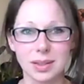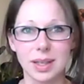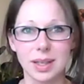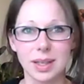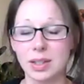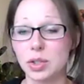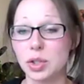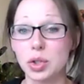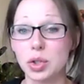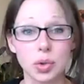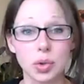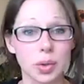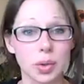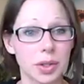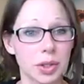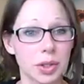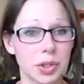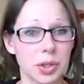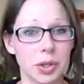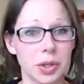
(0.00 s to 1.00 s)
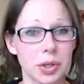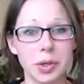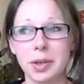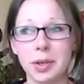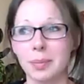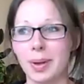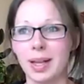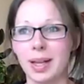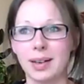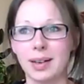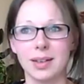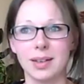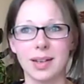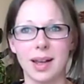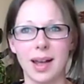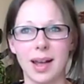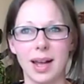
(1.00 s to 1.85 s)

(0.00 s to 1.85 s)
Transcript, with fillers: like just shorter term and